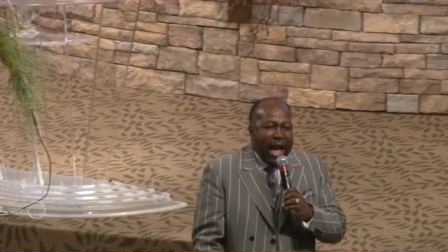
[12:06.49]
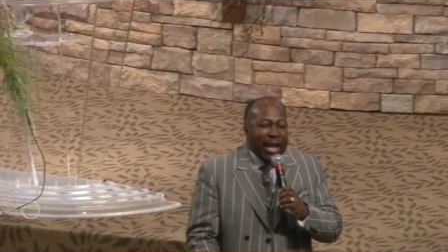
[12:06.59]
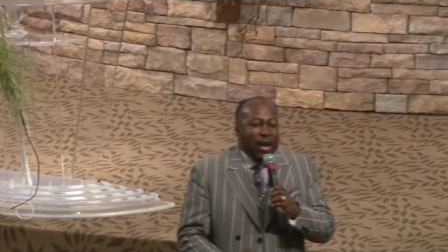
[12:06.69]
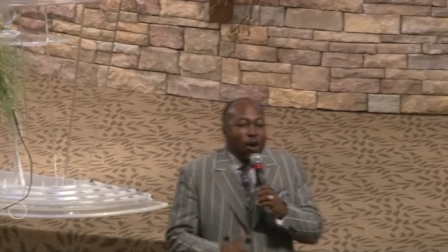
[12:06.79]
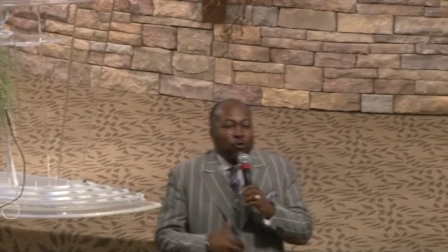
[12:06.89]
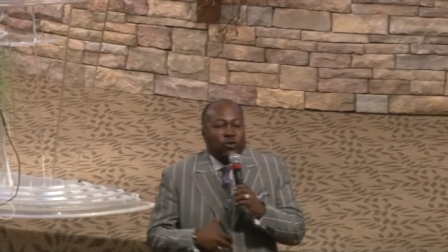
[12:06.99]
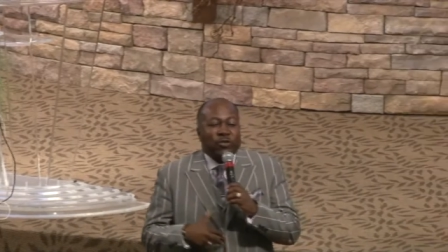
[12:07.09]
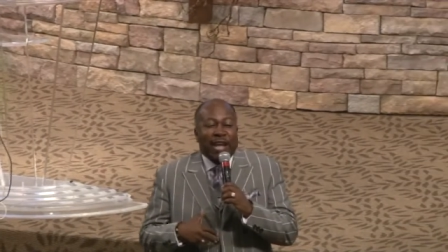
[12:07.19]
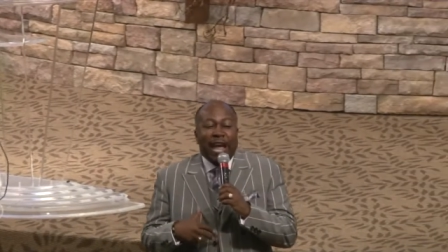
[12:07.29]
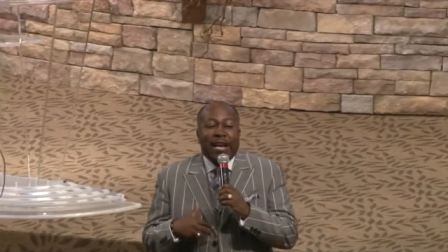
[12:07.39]
I don't
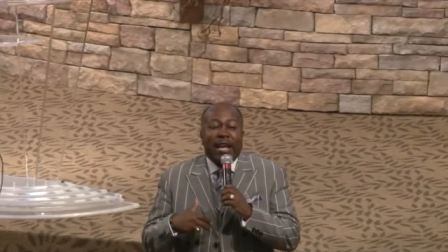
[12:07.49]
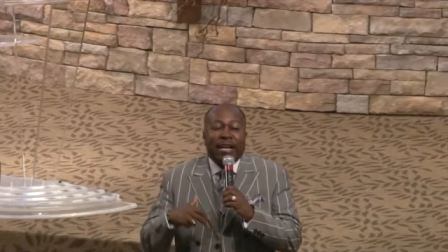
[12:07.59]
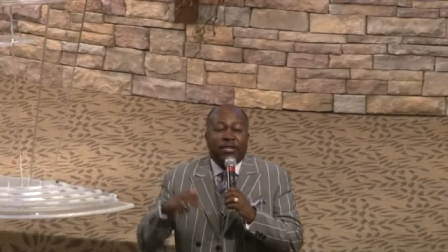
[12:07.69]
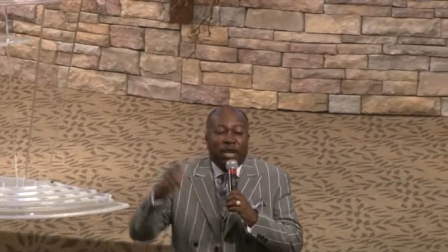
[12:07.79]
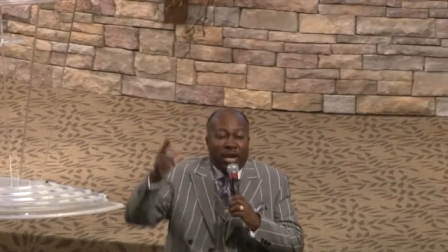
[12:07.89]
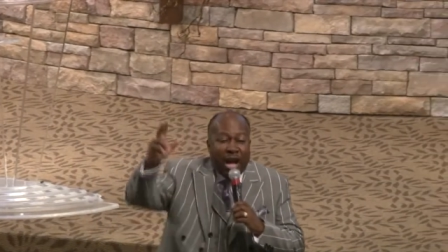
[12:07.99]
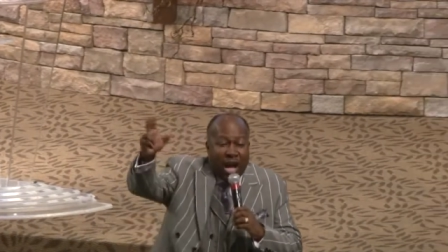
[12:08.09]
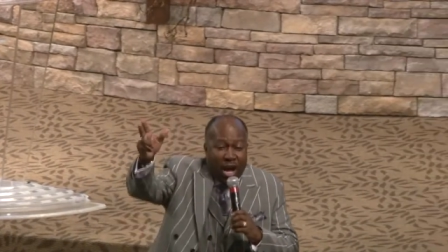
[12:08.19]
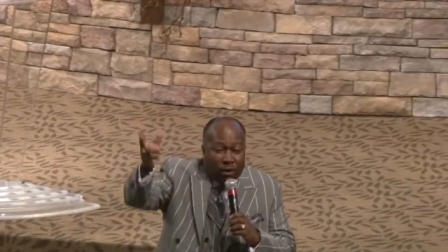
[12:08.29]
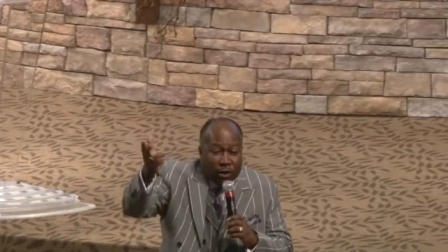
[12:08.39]
say to
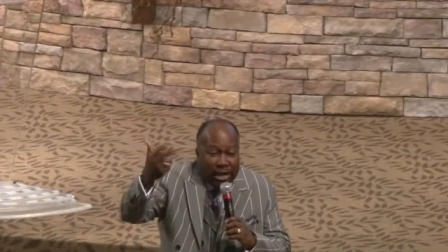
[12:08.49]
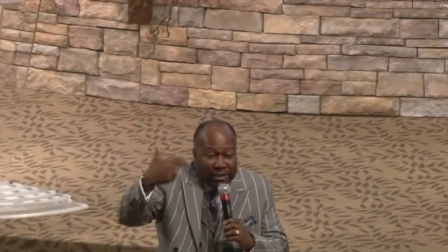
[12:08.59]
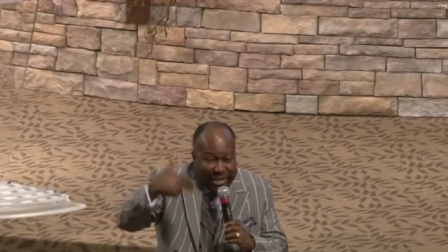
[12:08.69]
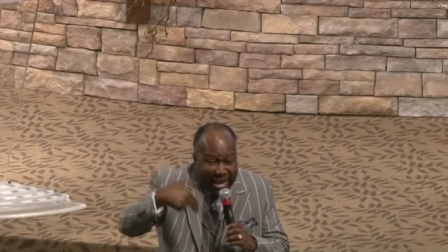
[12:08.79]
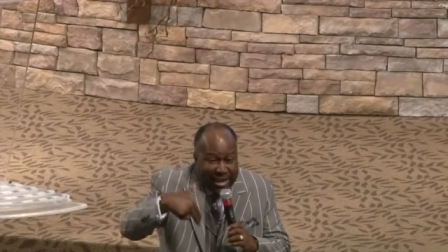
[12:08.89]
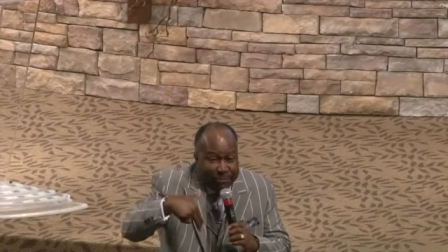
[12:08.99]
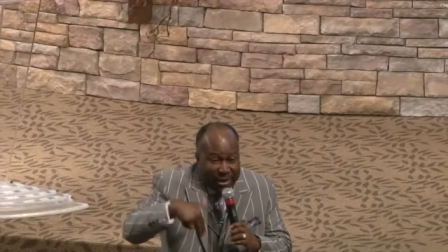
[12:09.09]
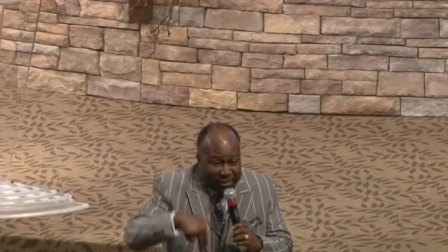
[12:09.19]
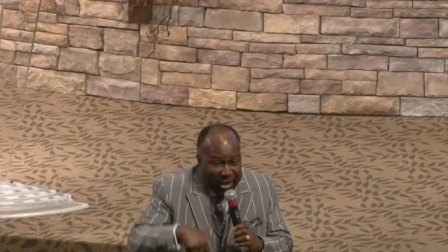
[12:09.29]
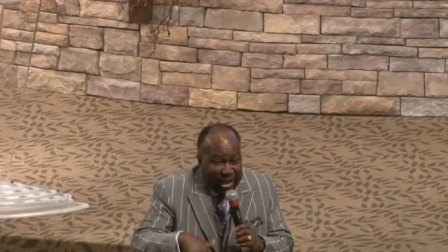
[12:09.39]
God and tell him
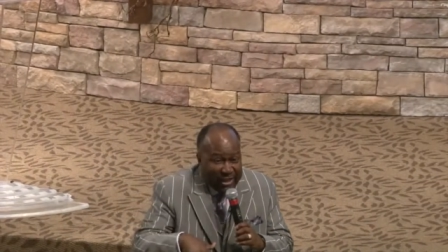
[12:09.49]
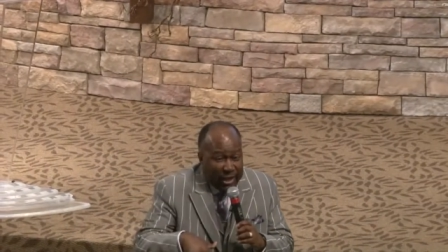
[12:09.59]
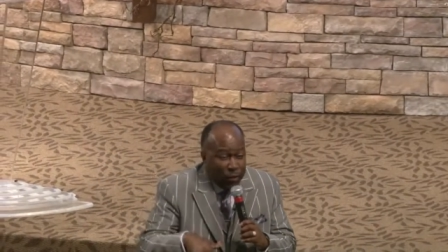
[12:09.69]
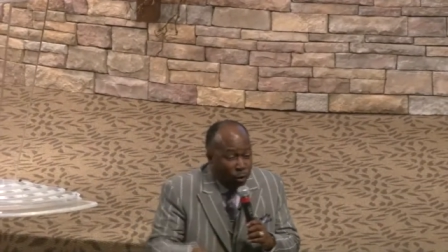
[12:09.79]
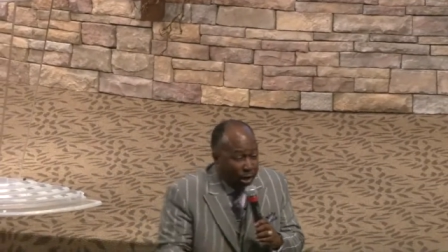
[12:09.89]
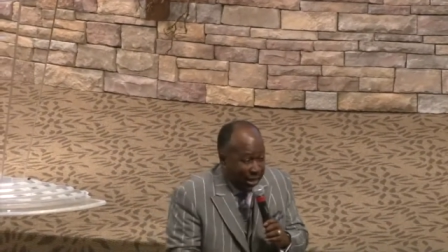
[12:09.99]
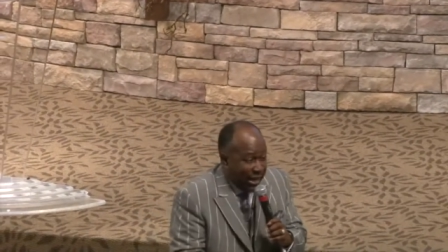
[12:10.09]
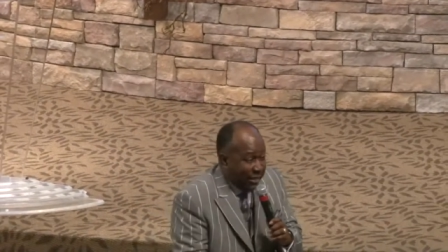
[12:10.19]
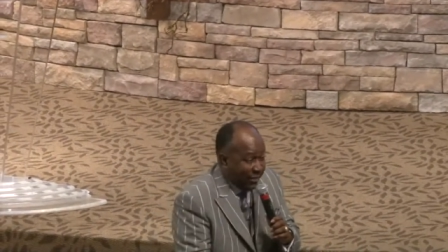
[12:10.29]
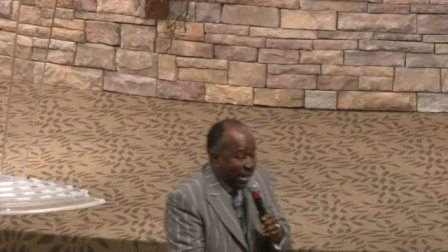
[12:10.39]
exactly what it
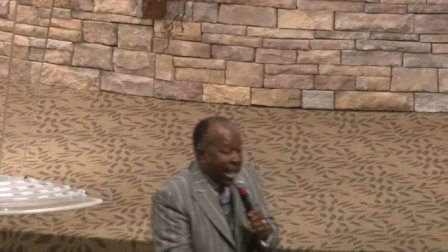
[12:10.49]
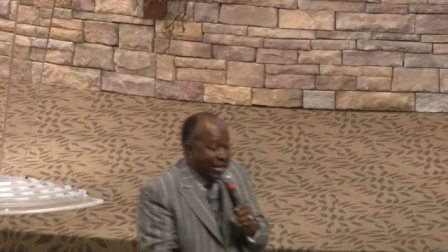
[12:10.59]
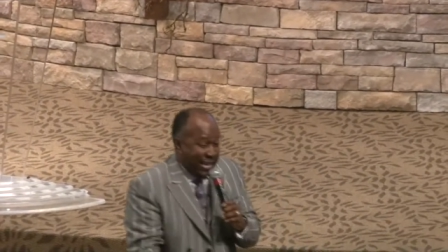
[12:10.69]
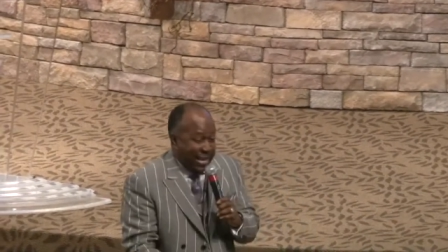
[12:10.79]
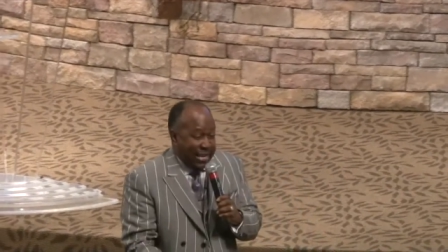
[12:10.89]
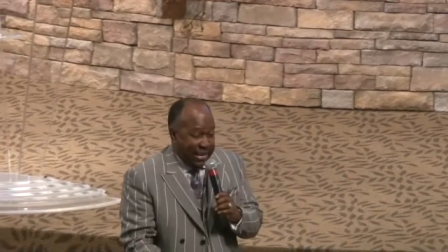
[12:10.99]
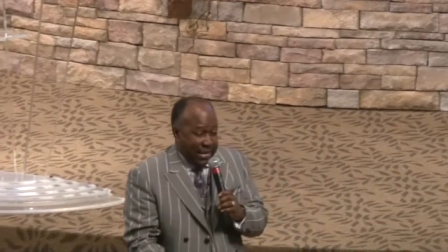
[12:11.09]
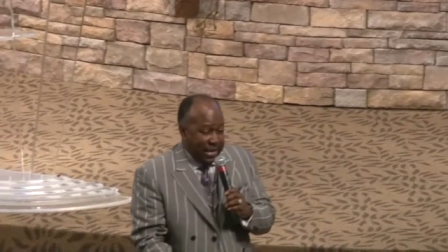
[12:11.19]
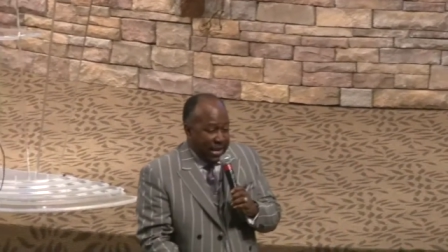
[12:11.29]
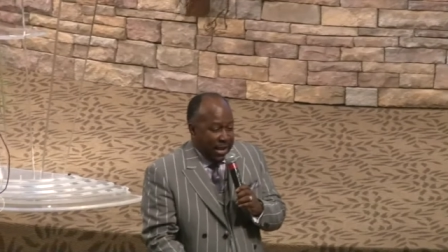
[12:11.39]
is that I
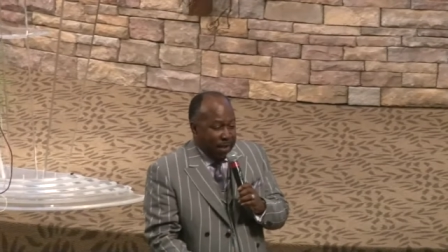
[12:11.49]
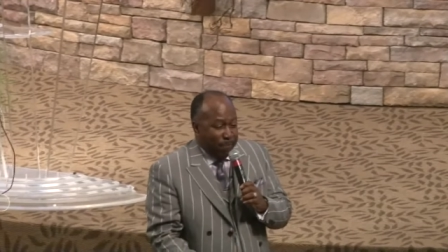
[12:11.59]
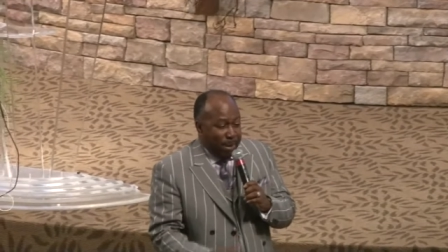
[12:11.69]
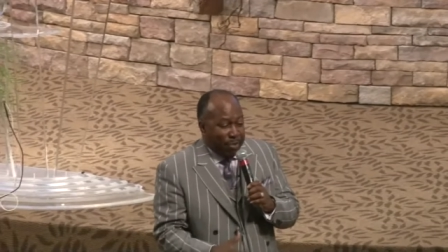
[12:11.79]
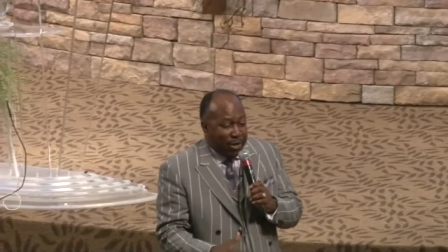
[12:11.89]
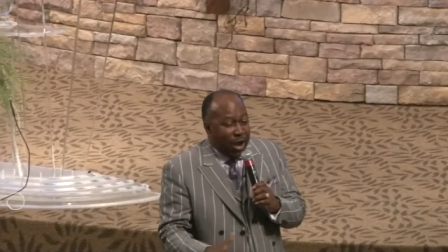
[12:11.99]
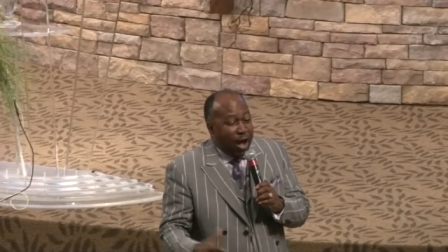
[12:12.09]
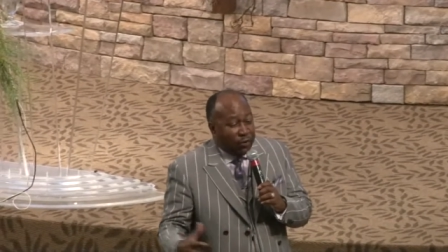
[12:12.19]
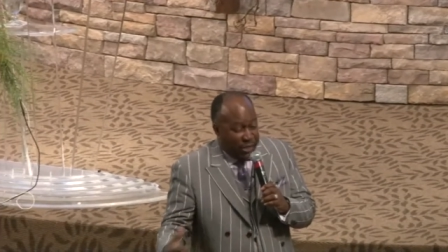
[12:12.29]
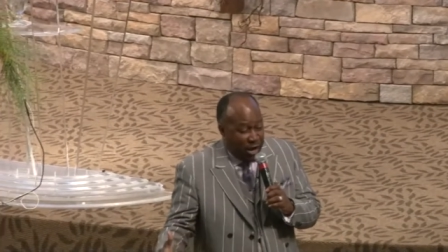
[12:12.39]
need, but
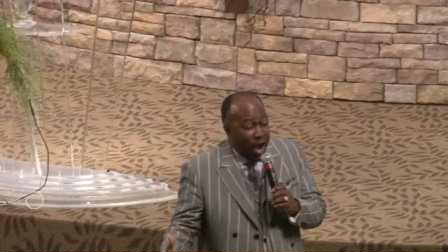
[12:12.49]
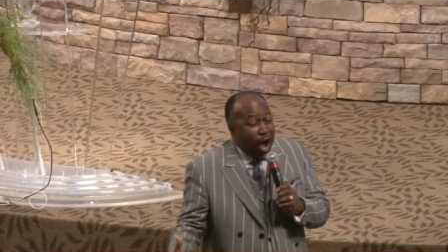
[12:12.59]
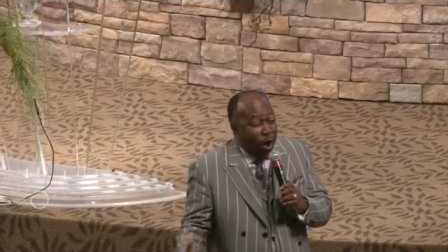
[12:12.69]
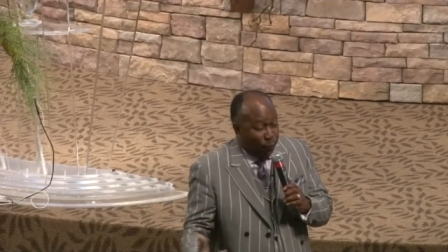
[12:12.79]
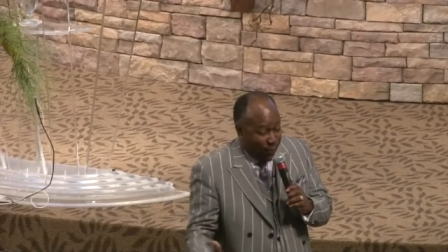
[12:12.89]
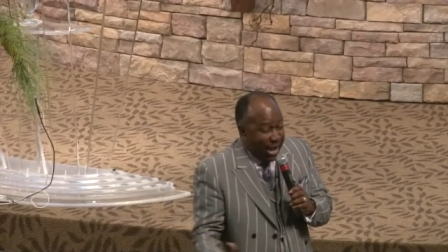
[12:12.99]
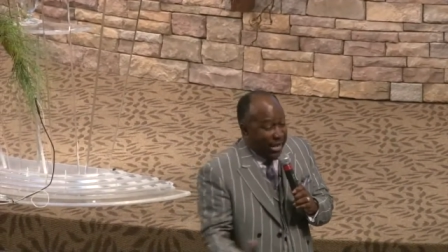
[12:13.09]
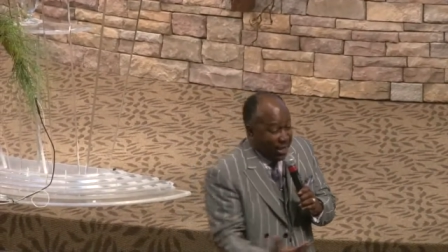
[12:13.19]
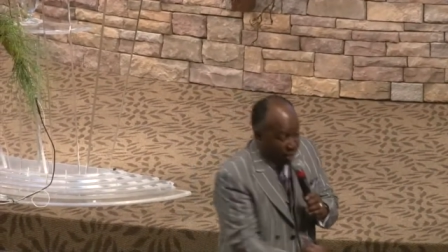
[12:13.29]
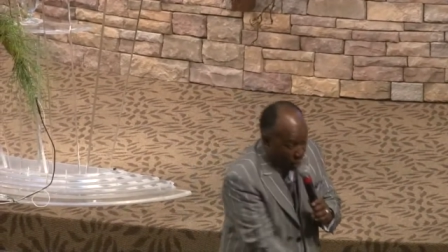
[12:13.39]
because he
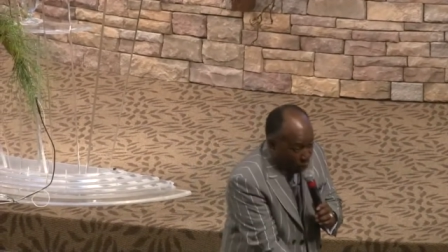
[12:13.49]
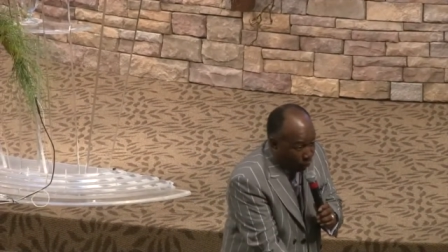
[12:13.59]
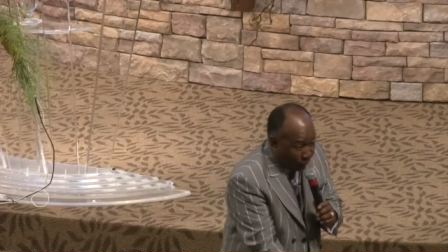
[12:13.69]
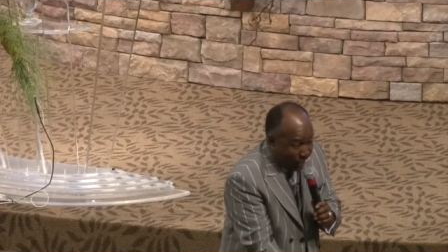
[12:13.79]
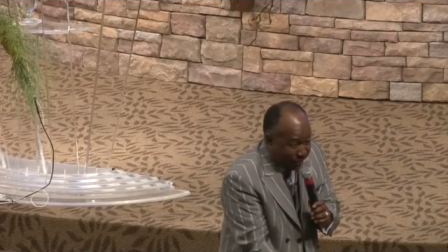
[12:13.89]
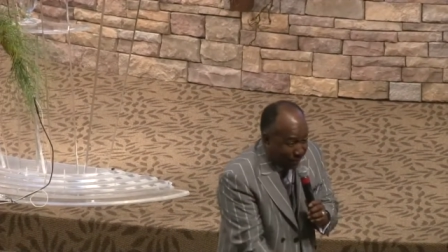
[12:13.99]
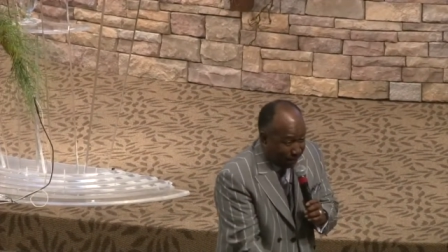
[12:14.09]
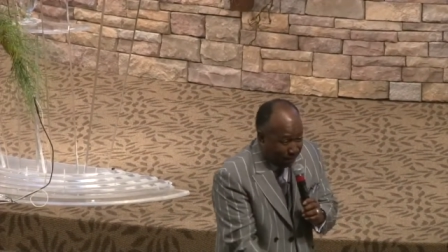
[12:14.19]
already knows it,